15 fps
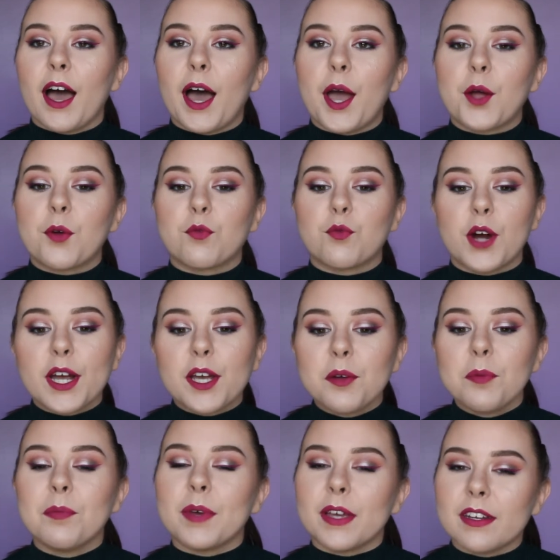I
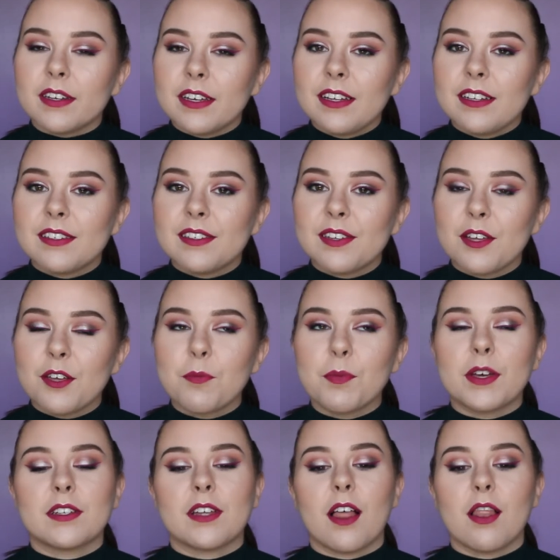recommend it
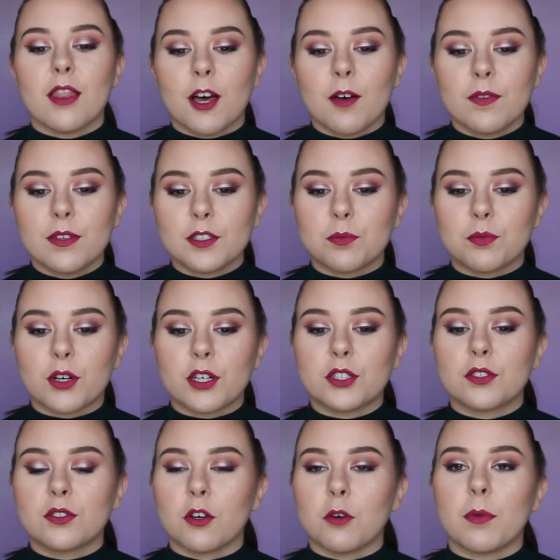because I love this brush
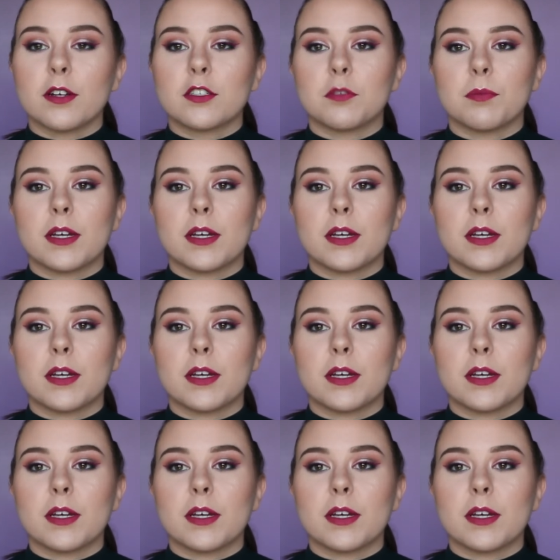so much.